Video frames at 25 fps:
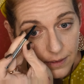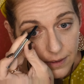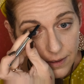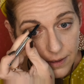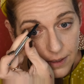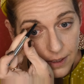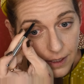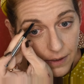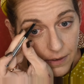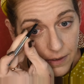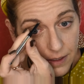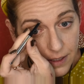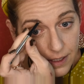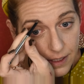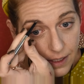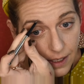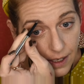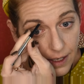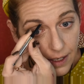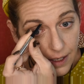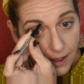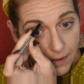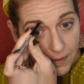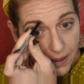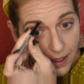So it's
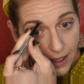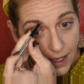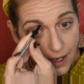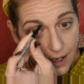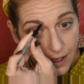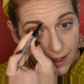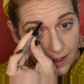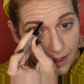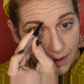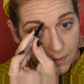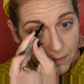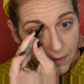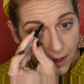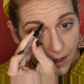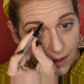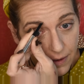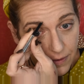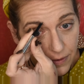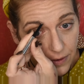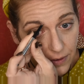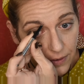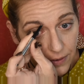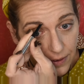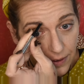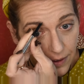like, I'm glad I didn't buy the
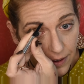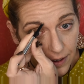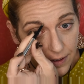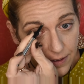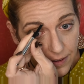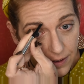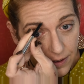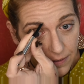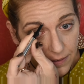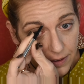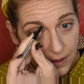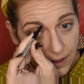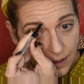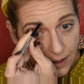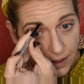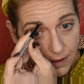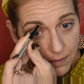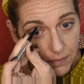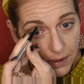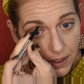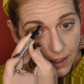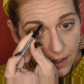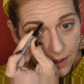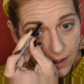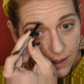full size of it
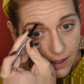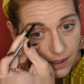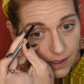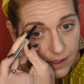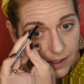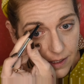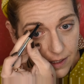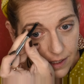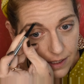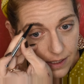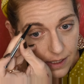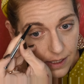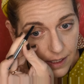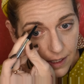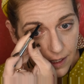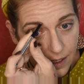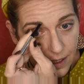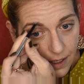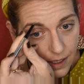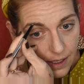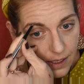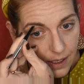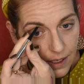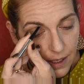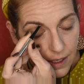because
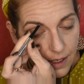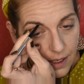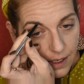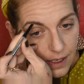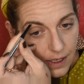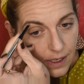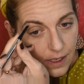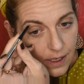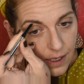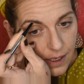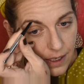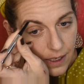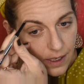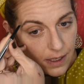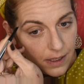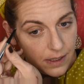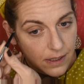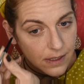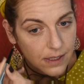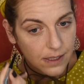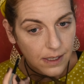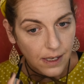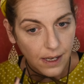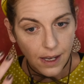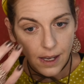
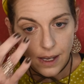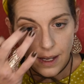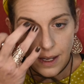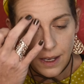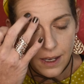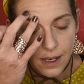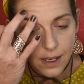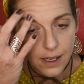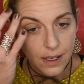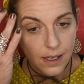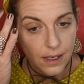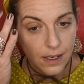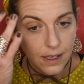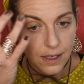it's definitely